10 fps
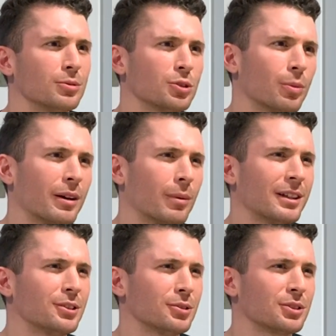So where
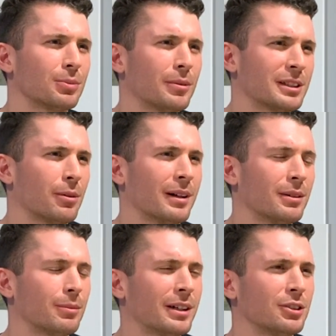did you start
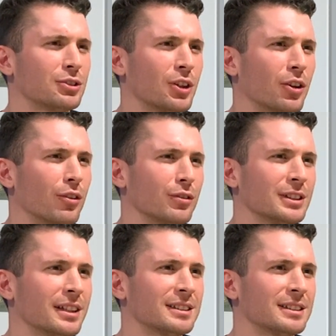off? Was that the